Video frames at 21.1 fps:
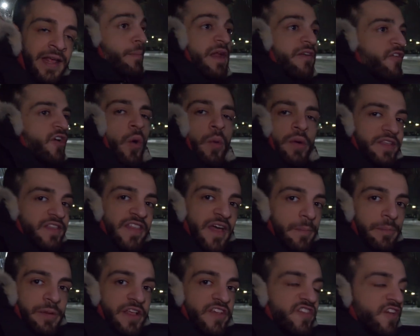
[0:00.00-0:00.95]
I'm never going to
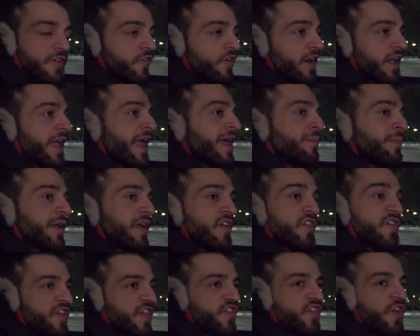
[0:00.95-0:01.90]
that place ever again
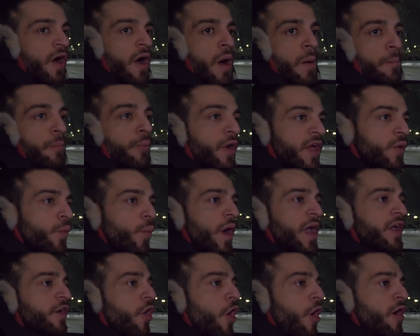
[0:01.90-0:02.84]
because they saw a bright
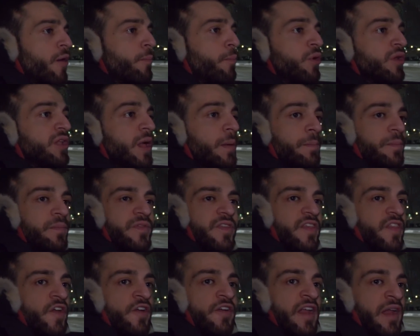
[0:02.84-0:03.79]
white car pull up
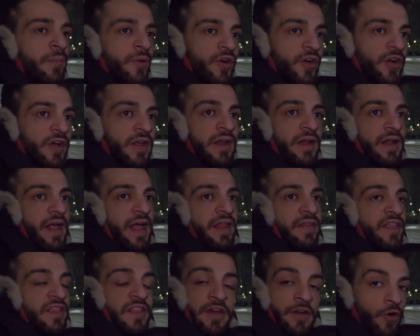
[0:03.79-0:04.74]
to their neighborhood
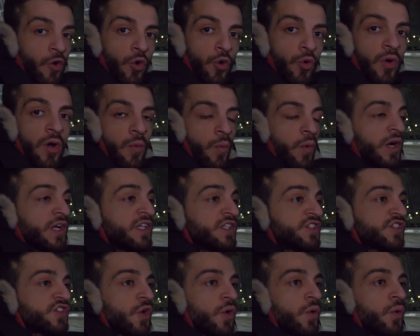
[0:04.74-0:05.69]
and they didn't know who it
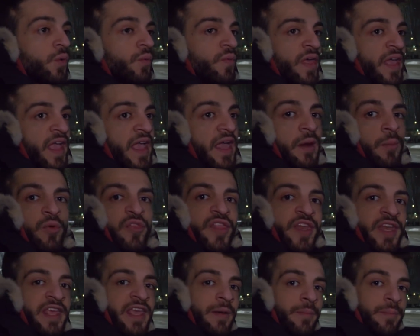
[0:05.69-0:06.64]
was, so they hit him with
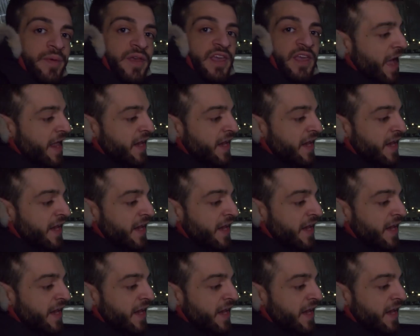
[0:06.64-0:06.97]
an E M P.